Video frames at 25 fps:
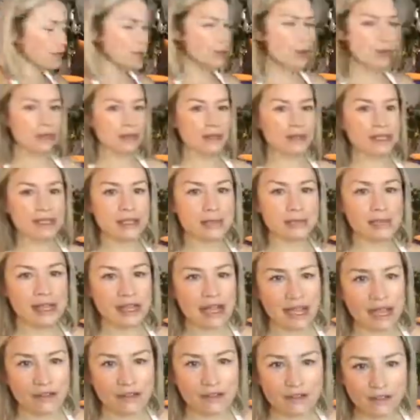we want this to be
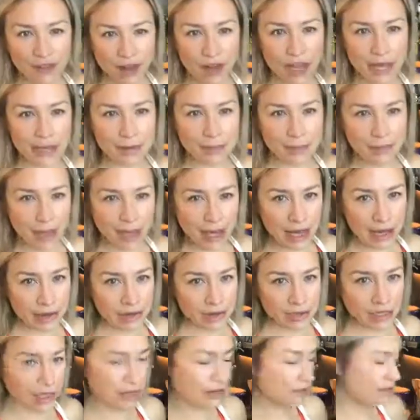like a fine
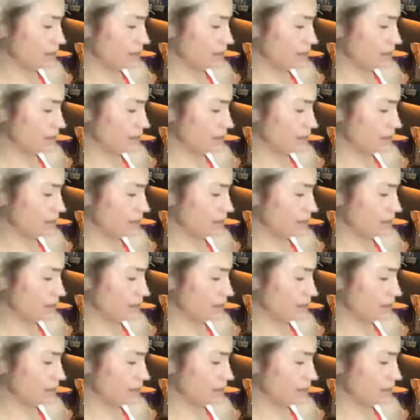powder,